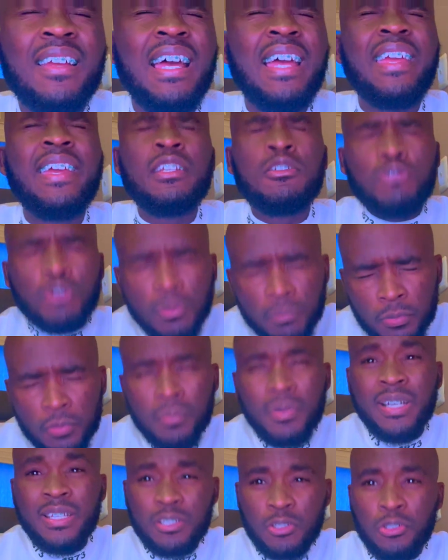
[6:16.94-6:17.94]
can
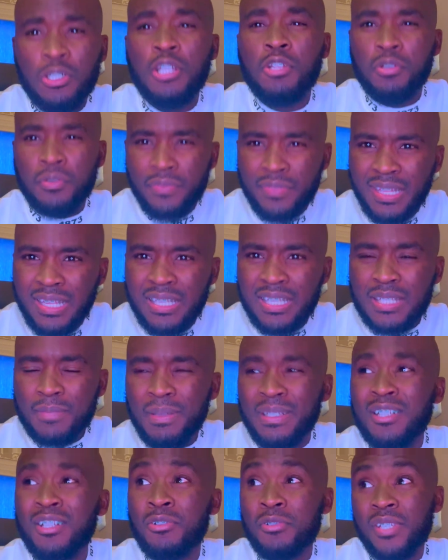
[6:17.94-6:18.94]
compromise on a lot of things,
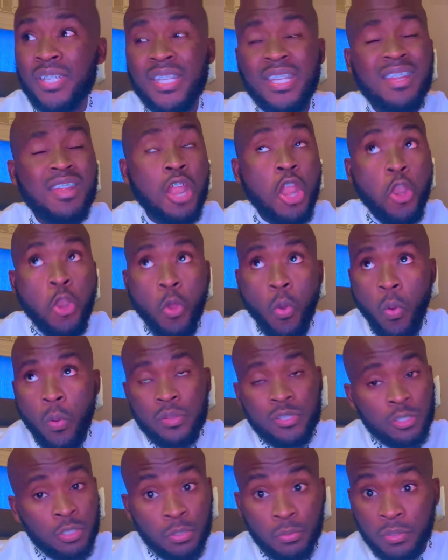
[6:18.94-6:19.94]
but load shedding, no,
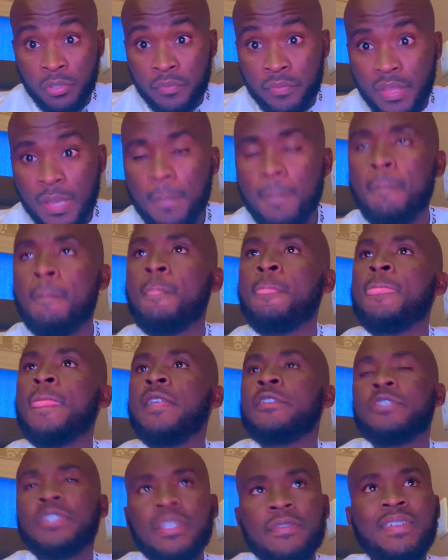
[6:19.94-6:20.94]
it's not one of them.
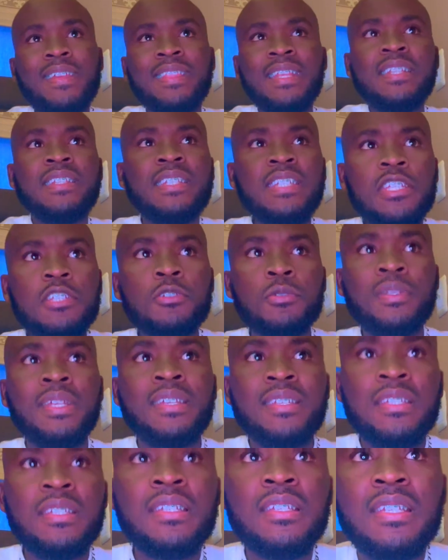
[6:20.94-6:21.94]
So the fact that DQ
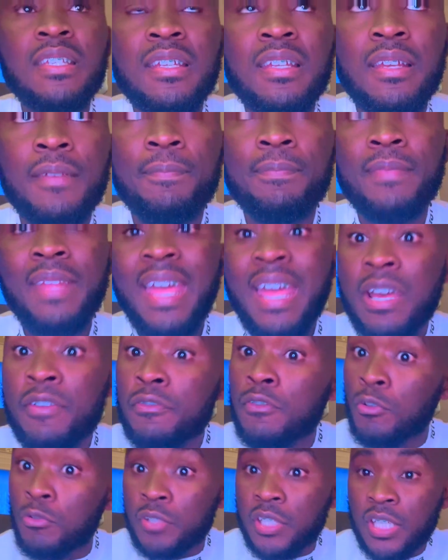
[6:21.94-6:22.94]
doesn't
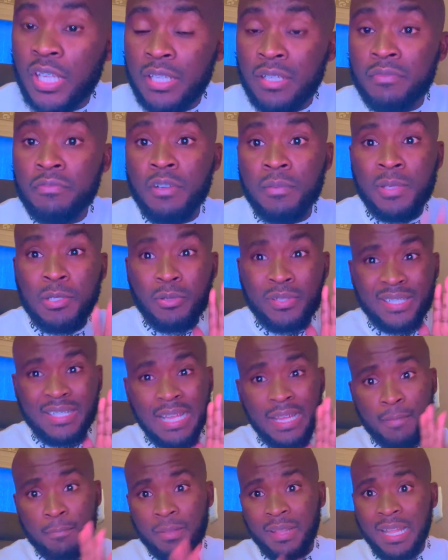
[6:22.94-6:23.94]
have load shedding for me was
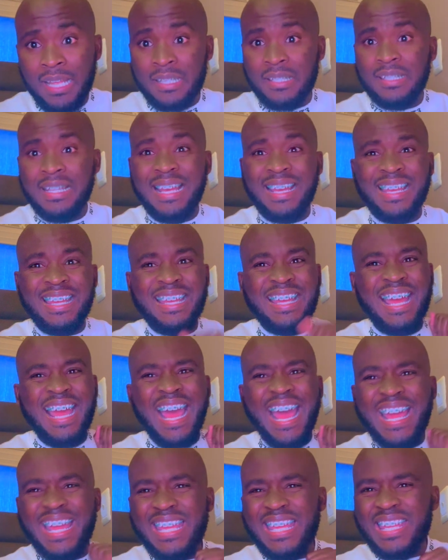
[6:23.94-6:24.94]
like a plus. Like,
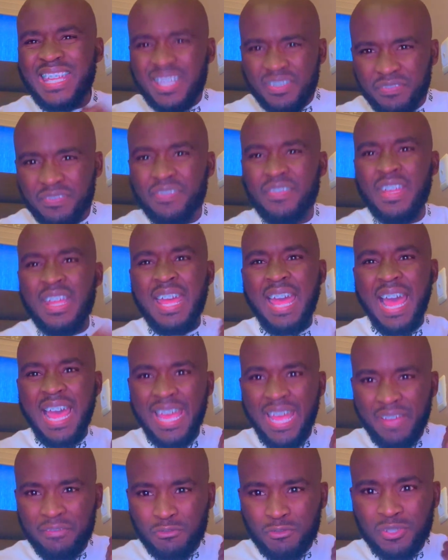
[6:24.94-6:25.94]
if I
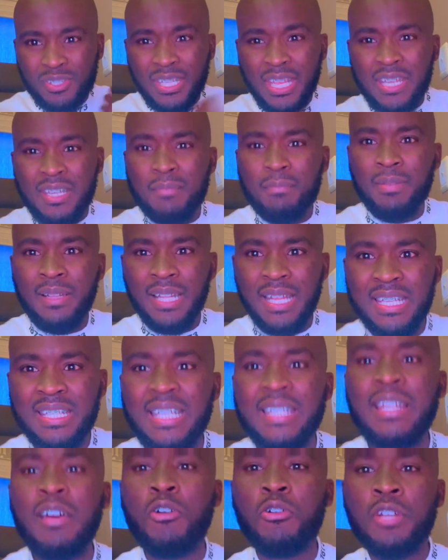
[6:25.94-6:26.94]
have to stay in a place
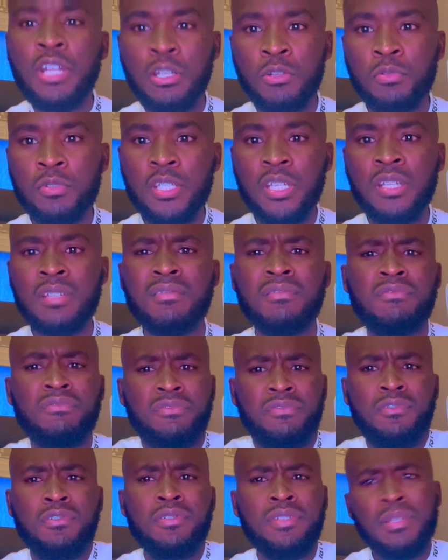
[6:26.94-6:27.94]
and I want a load shedding,
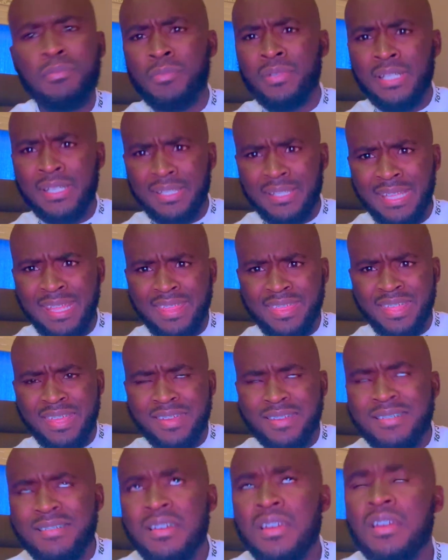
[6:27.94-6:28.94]
of course I'm gonna stay there.